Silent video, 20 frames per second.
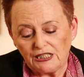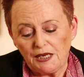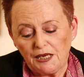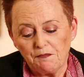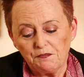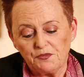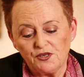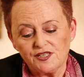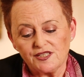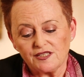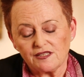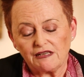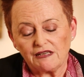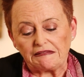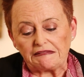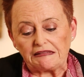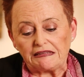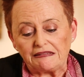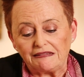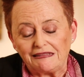numbers,
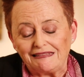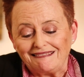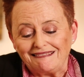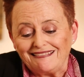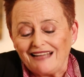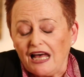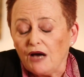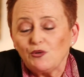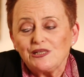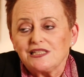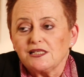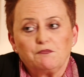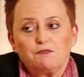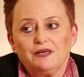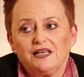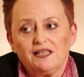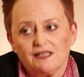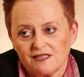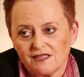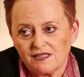and now it's a
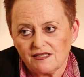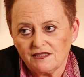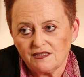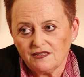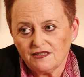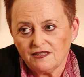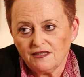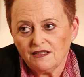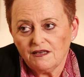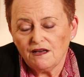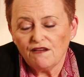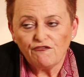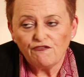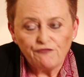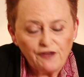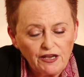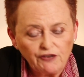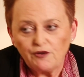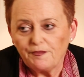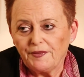buzz.
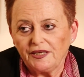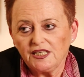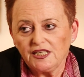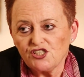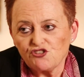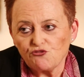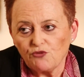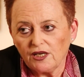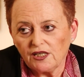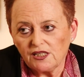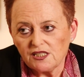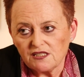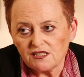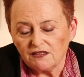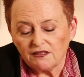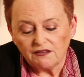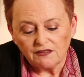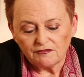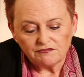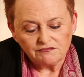Very many Israelis
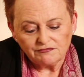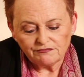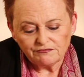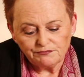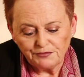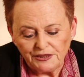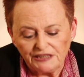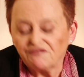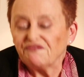are being